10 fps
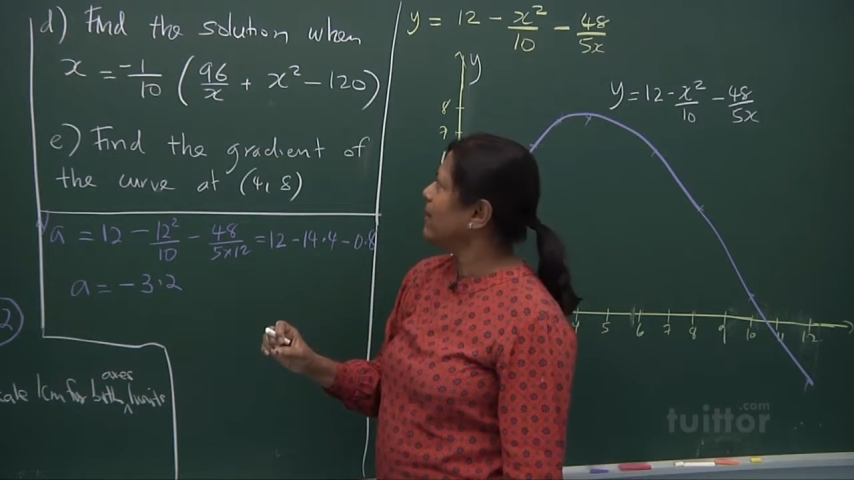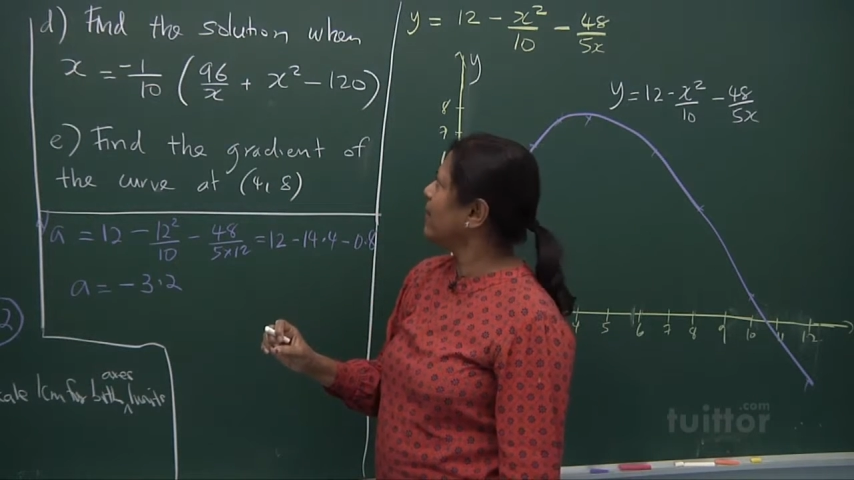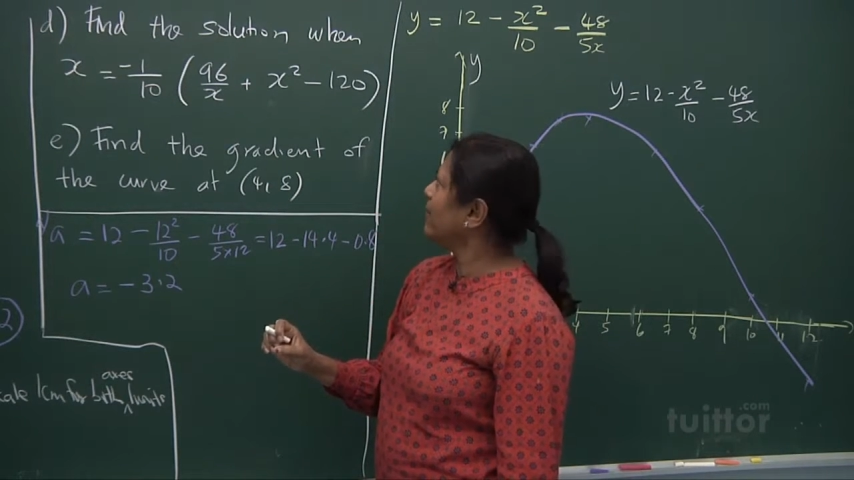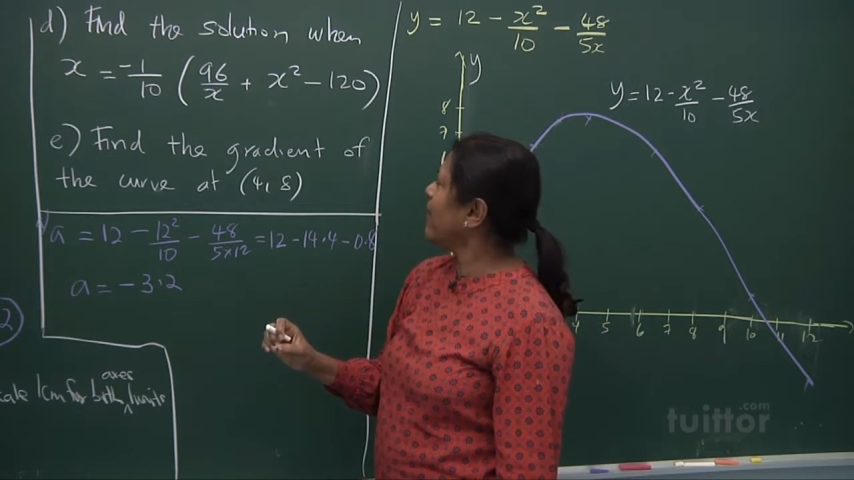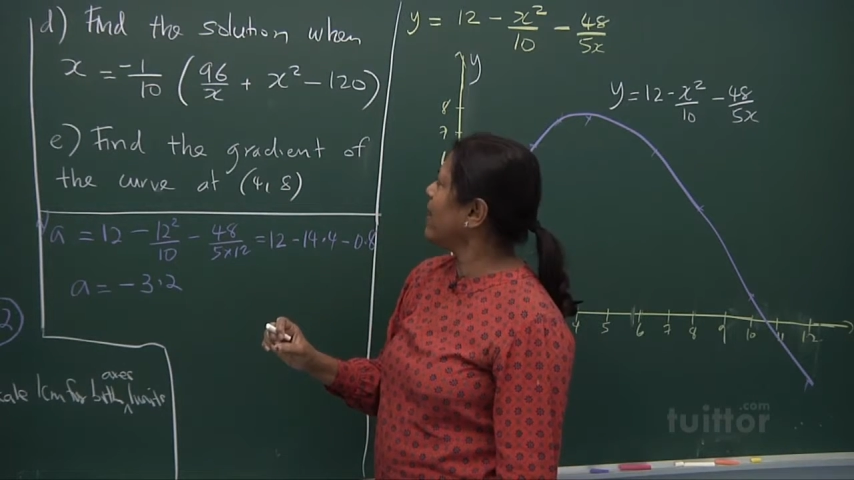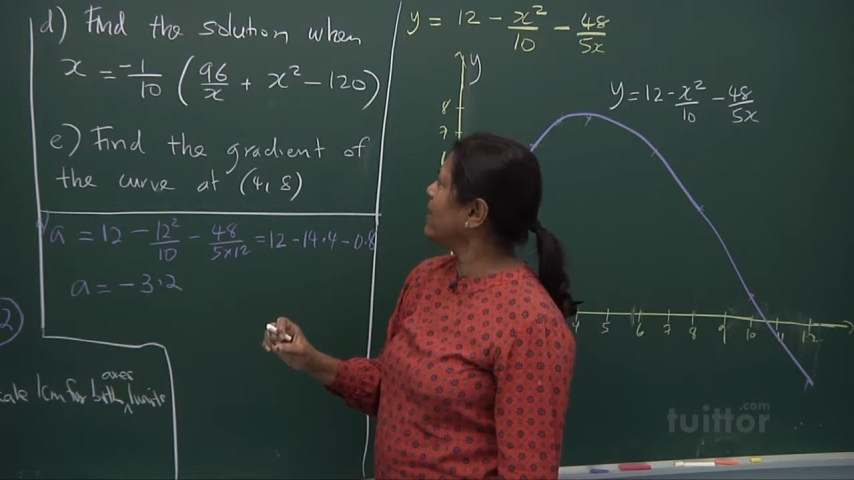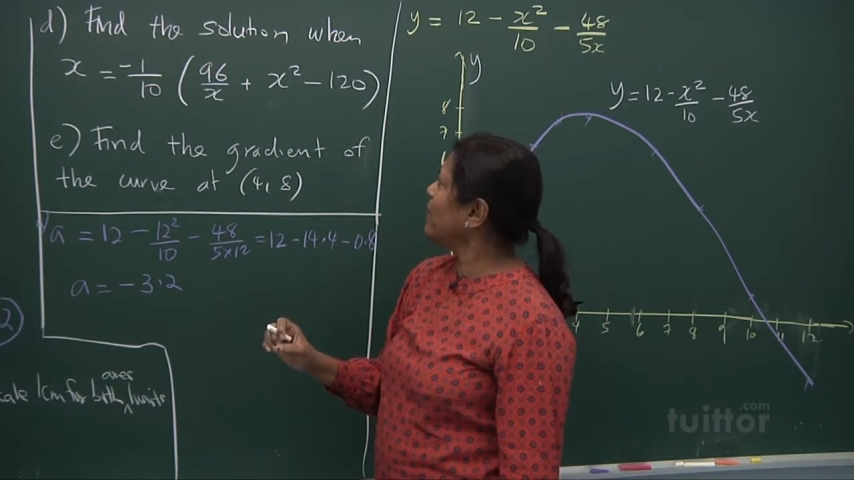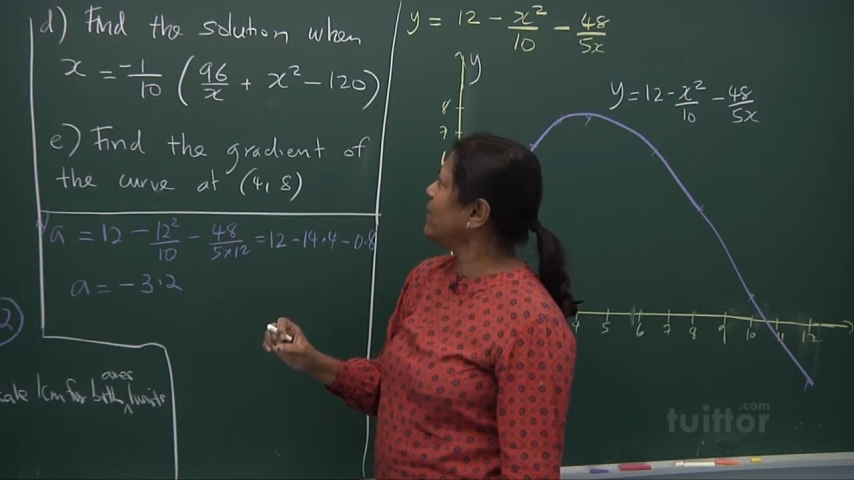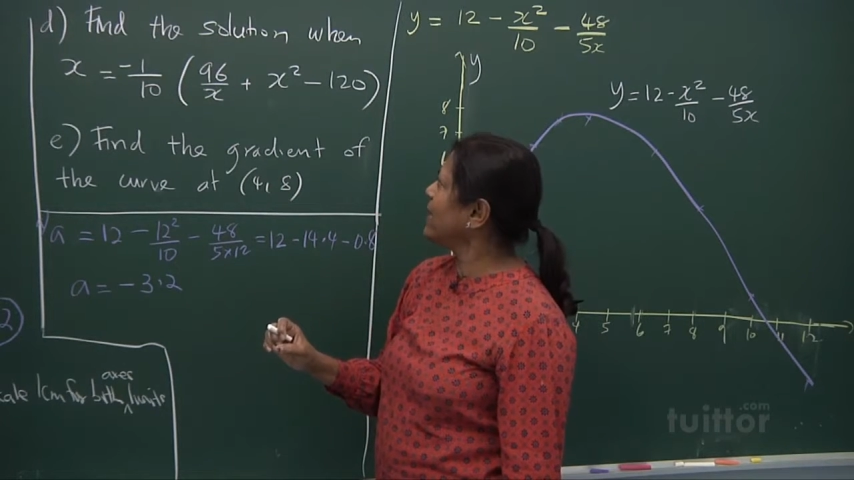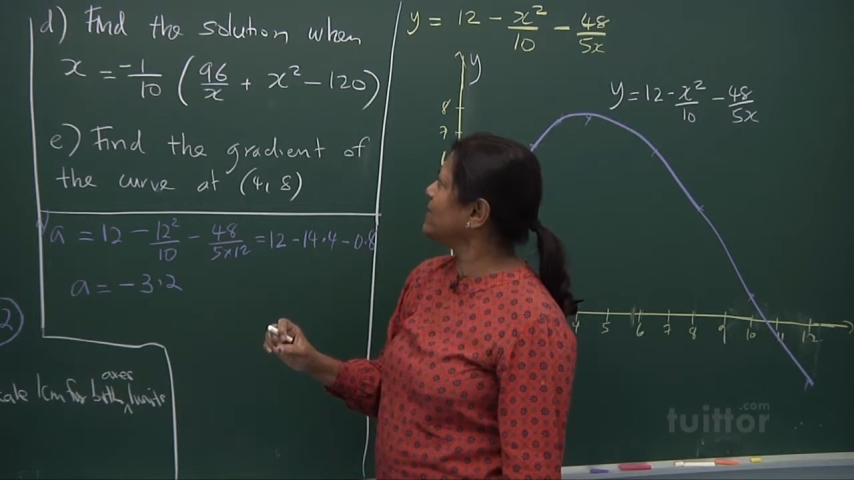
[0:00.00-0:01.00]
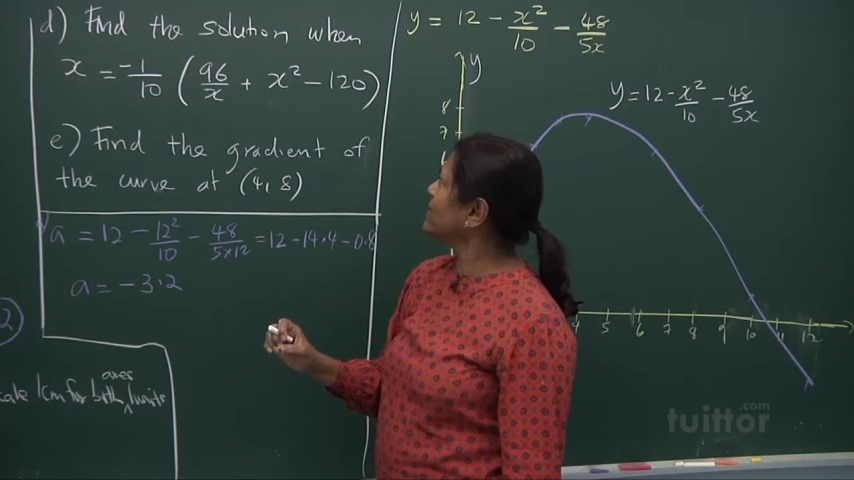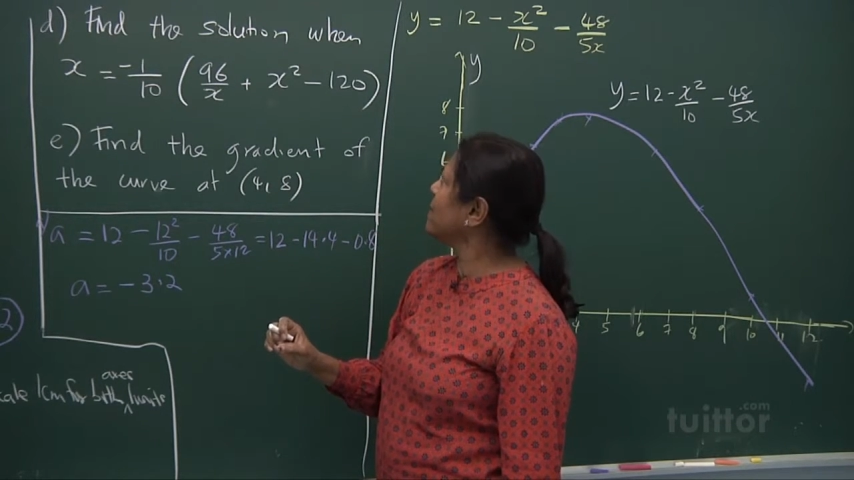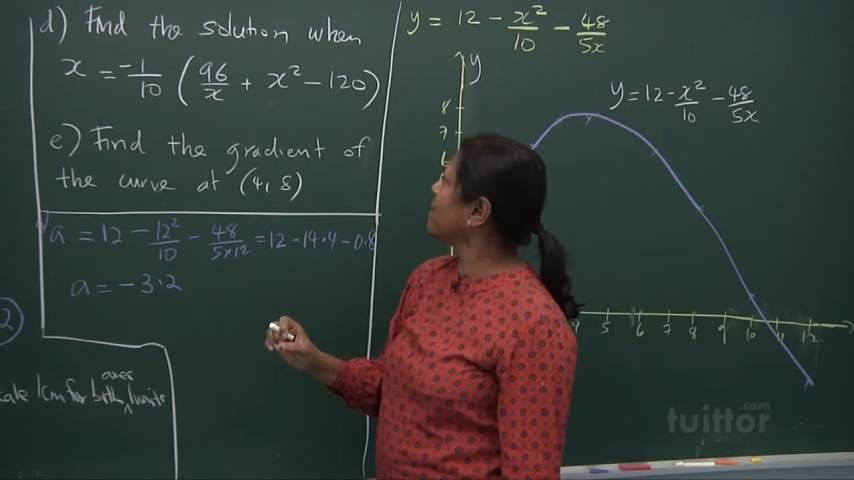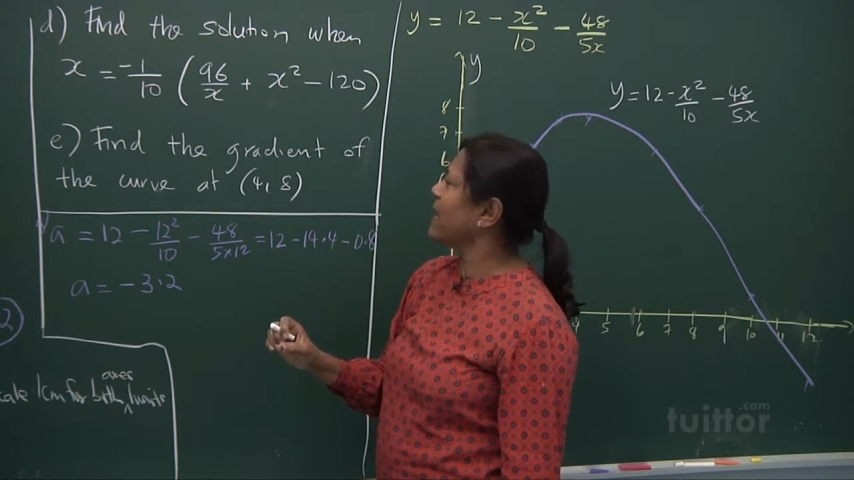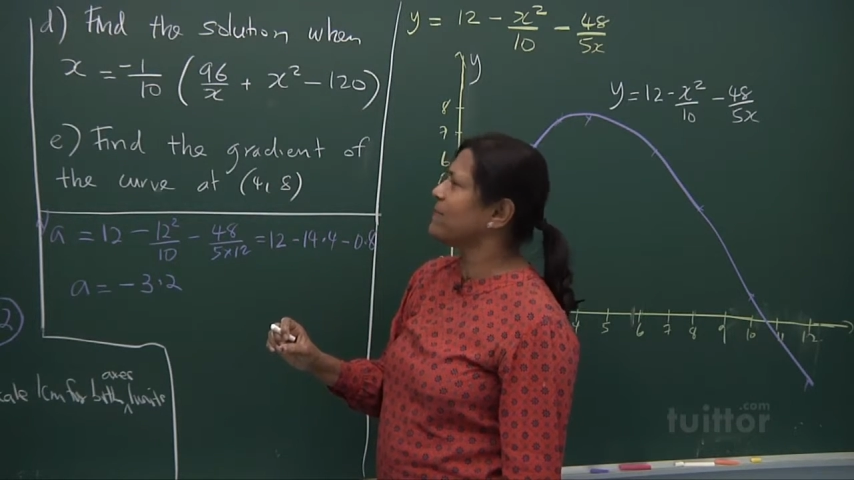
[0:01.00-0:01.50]
all right, we can see
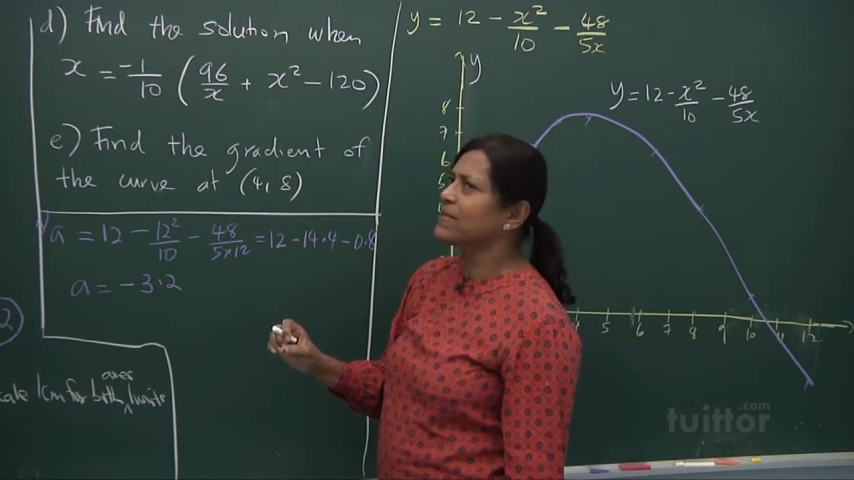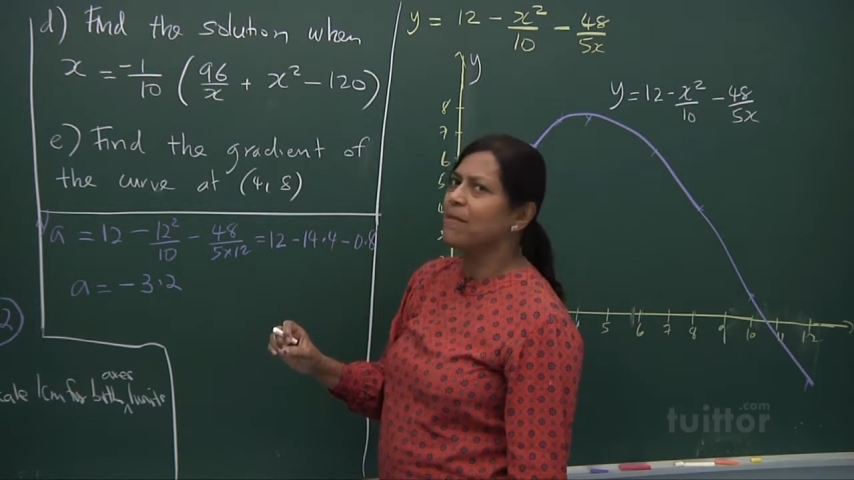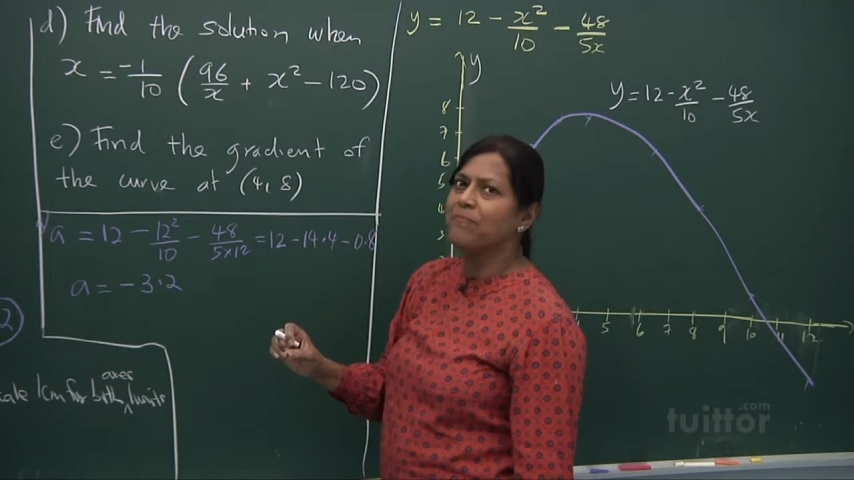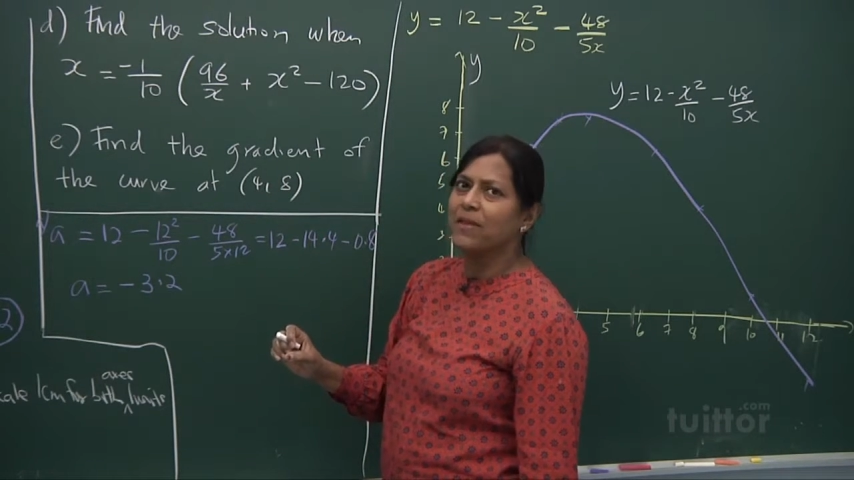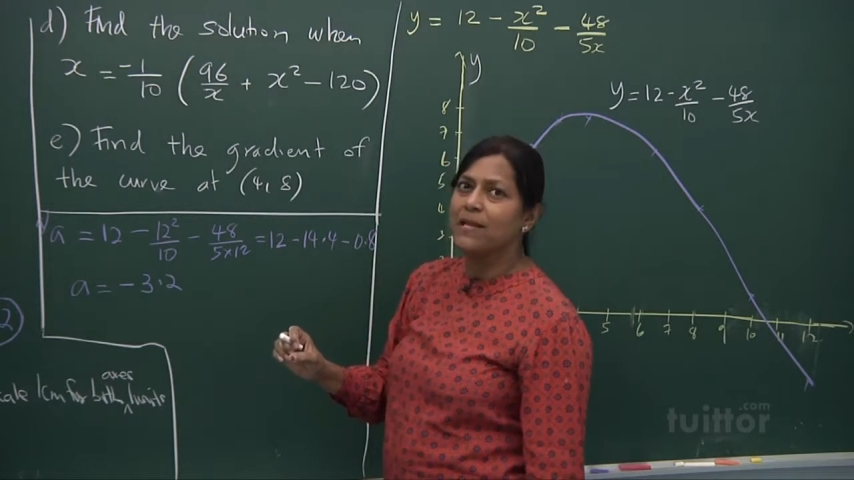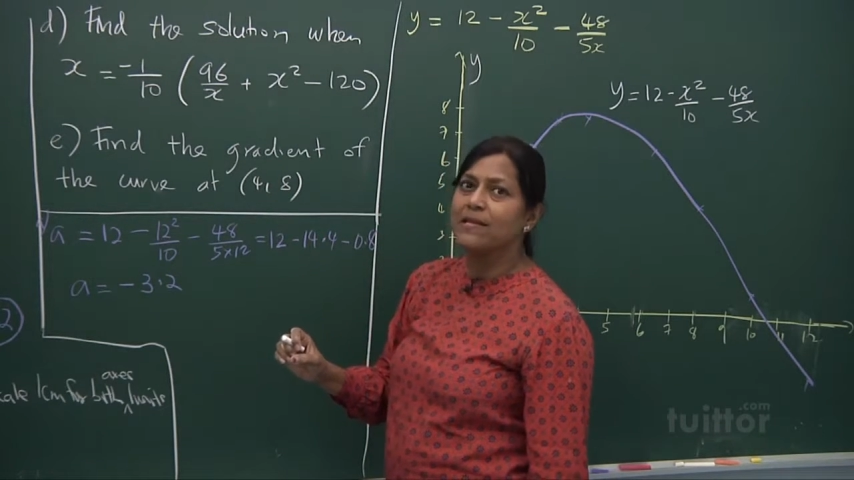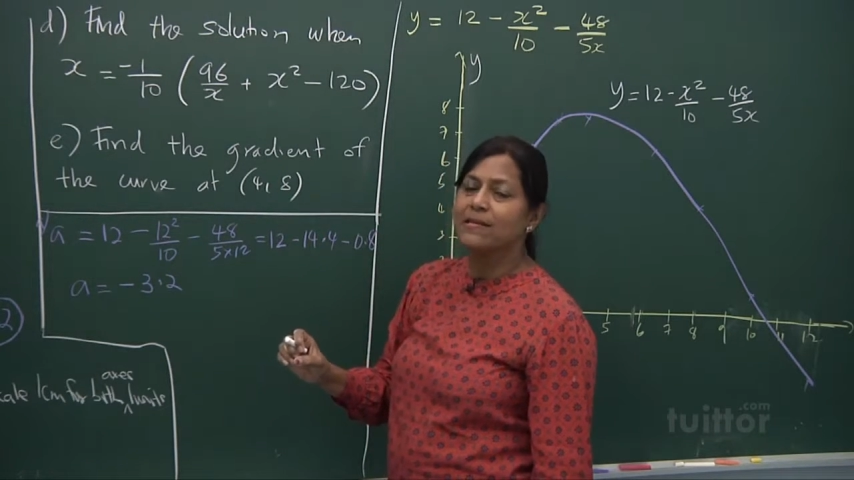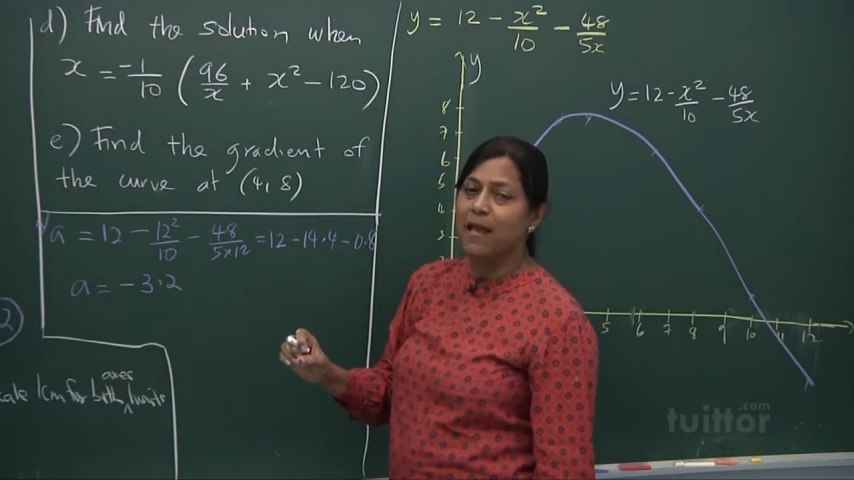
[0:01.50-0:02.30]
perhaps some things